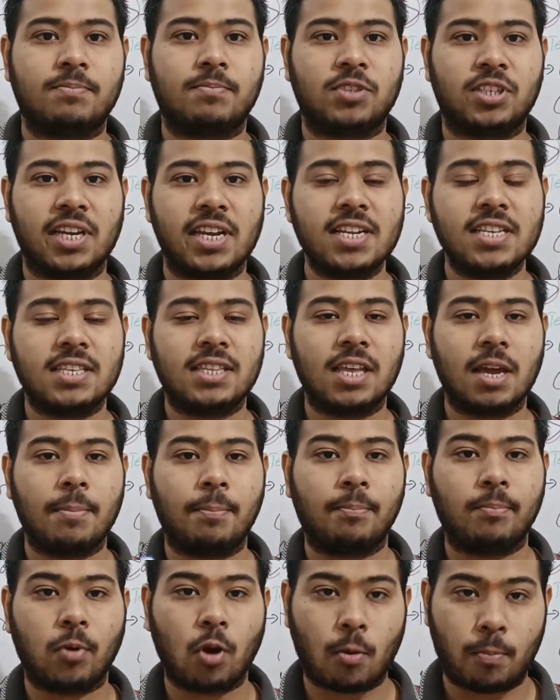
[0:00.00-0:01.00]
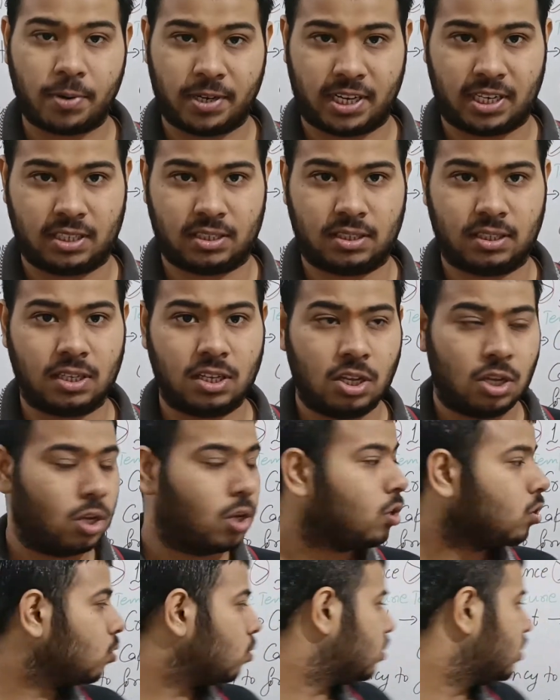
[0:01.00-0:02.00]
change their properties.
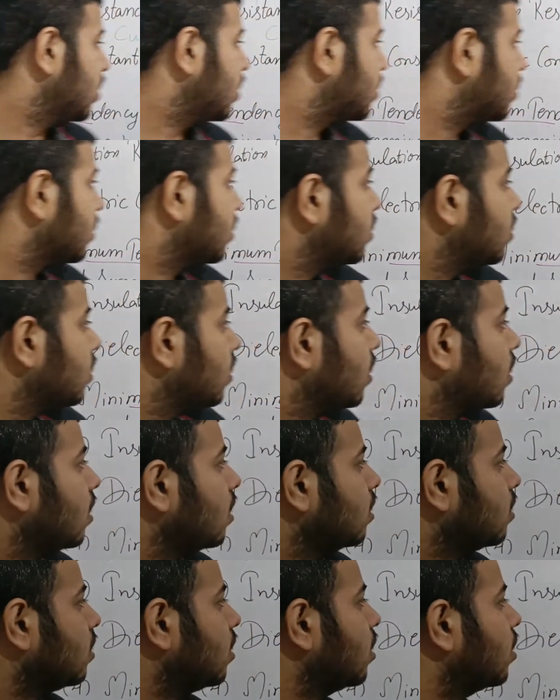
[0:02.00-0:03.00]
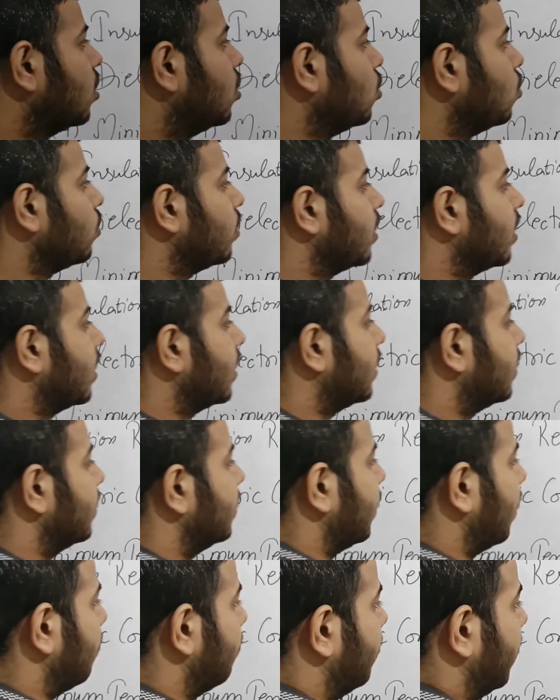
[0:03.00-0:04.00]
So this is the Curie
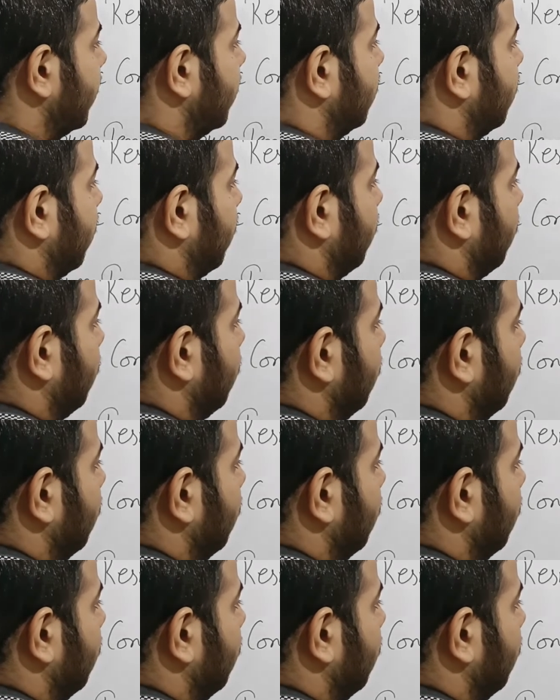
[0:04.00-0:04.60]
temperature.